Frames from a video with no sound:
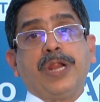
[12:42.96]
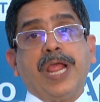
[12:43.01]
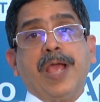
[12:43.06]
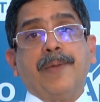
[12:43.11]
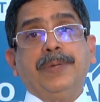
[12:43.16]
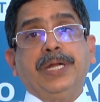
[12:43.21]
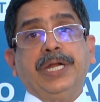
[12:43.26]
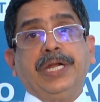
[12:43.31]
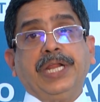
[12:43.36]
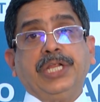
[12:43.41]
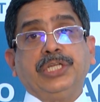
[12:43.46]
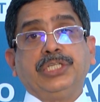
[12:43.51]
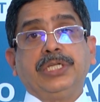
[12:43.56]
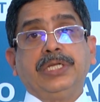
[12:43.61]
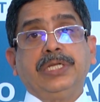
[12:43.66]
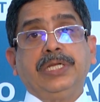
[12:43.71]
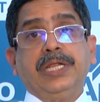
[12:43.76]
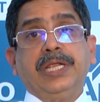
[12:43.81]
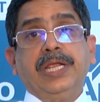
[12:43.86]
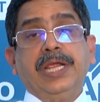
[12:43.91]

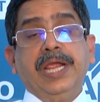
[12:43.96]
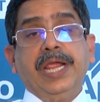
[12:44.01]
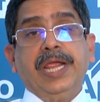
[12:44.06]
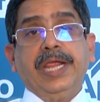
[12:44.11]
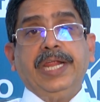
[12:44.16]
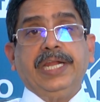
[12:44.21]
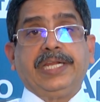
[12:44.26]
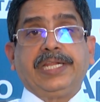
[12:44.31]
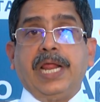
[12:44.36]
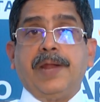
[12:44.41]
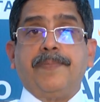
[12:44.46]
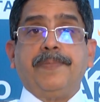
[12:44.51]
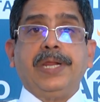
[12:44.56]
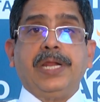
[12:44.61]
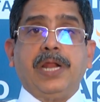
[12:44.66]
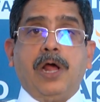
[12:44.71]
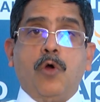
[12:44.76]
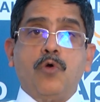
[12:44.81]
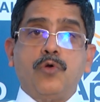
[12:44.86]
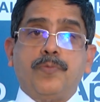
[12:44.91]
rehabilitation, it can be
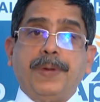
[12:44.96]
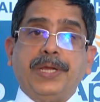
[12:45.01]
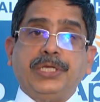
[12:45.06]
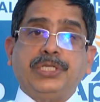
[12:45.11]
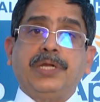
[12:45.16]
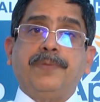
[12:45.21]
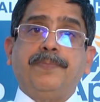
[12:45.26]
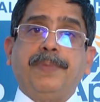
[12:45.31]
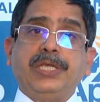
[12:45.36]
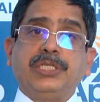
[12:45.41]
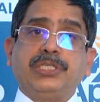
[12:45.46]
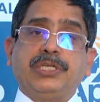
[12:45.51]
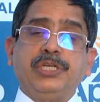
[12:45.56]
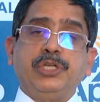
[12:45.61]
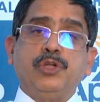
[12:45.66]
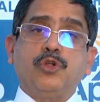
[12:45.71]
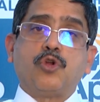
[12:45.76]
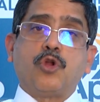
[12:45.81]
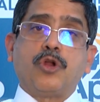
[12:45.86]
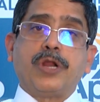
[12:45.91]
an outpatient-based
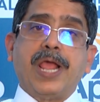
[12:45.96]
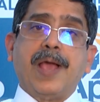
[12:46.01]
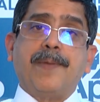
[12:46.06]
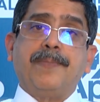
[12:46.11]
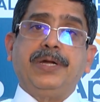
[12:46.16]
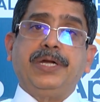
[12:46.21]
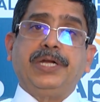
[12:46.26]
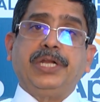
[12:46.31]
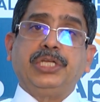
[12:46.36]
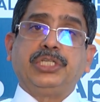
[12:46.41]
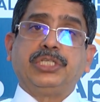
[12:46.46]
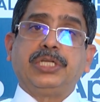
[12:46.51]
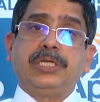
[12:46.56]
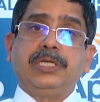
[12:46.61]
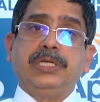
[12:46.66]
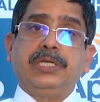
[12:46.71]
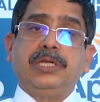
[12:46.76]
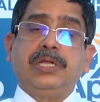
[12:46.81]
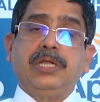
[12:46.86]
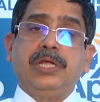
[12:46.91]
neuro
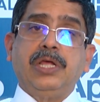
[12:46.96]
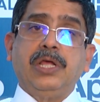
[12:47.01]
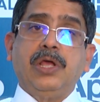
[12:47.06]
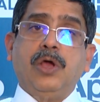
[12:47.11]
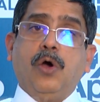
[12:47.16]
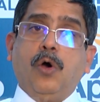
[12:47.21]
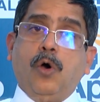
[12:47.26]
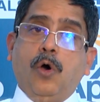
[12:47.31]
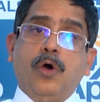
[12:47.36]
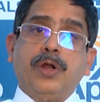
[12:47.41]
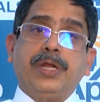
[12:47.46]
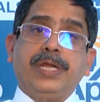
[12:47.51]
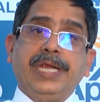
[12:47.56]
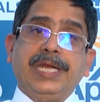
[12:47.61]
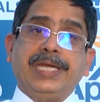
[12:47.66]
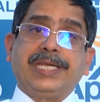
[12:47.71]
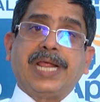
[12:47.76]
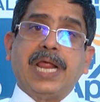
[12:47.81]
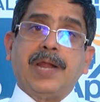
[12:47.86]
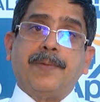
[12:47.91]
rehabilitation, or
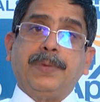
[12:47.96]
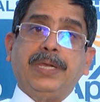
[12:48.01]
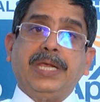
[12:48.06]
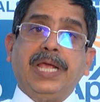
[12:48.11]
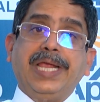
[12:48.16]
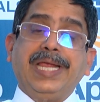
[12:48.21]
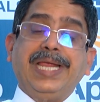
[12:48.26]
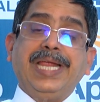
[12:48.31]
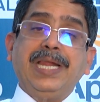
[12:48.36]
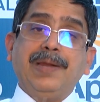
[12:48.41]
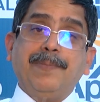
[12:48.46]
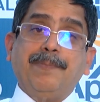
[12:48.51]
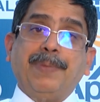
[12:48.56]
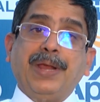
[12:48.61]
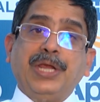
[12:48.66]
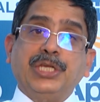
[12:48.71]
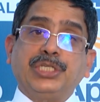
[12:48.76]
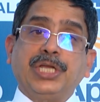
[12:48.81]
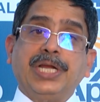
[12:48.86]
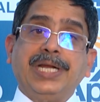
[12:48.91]
it can be an
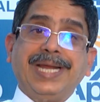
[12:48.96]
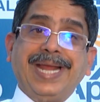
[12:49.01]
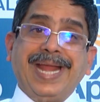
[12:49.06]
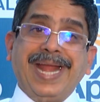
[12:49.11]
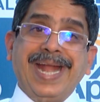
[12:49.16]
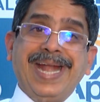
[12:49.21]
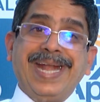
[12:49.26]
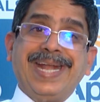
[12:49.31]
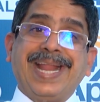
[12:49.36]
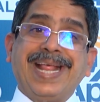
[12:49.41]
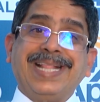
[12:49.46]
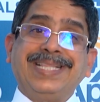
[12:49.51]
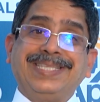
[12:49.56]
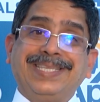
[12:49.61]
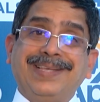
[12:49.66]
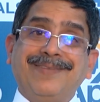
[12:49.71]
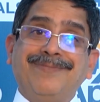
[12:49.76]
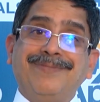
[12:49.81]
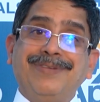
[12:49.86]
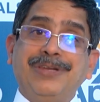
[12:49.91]
inpatient
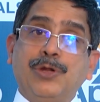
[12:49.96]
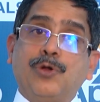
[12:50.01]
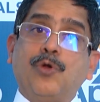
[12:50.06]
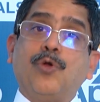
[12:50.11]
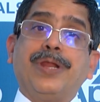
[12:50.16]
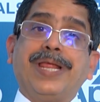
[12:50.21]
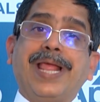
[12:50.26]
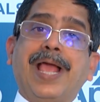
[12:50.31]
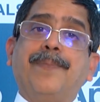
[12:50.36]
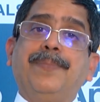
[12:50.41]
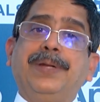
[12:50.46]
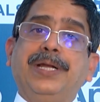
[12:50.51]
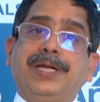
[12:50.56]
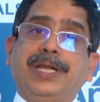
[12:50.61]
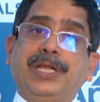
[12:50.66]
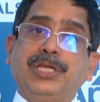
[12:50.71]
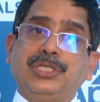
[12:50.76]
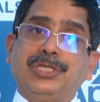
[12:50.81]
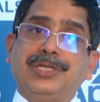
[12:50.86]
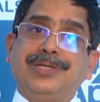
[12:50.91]
intensive neuro
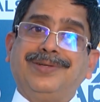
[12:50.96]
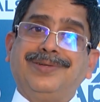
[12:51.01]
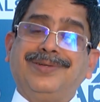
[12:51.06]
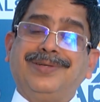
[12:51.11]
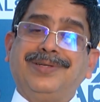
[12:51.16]
rehabilitation.